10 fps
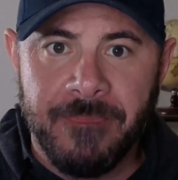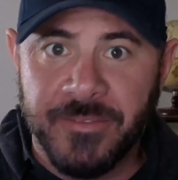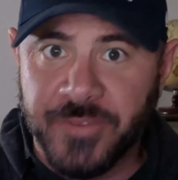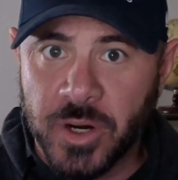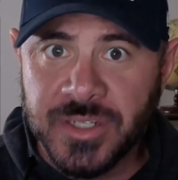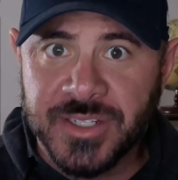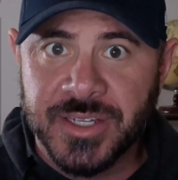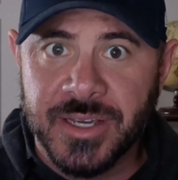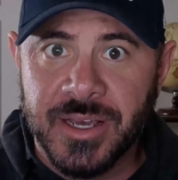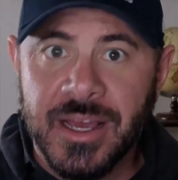The first,
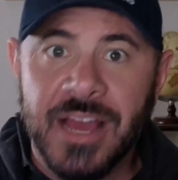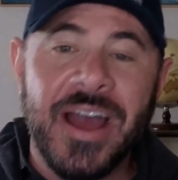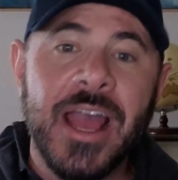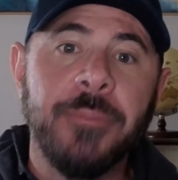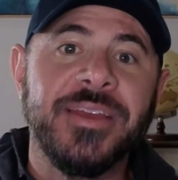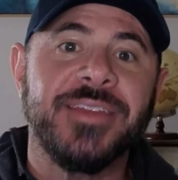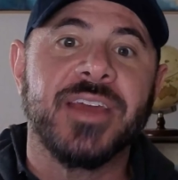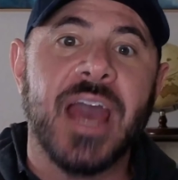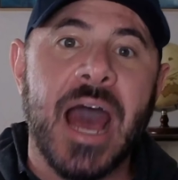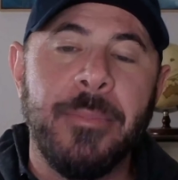if I updated the
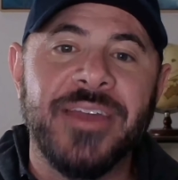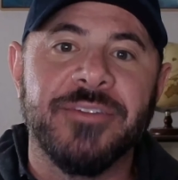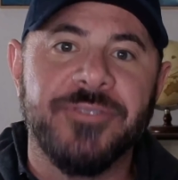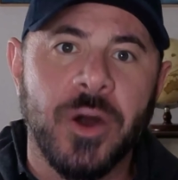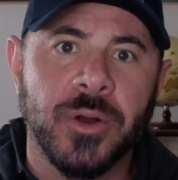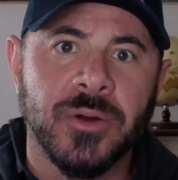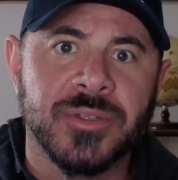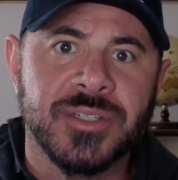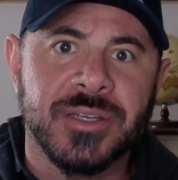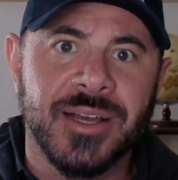copy and the photos